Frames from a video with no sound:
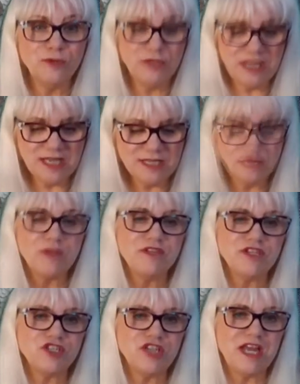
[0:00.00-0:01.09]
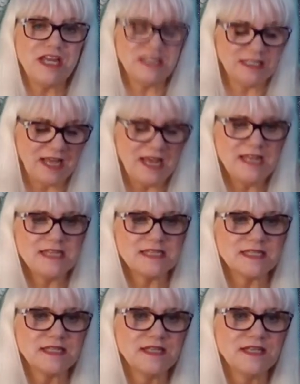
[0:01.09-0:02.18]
Nikki's one that's shared and liked.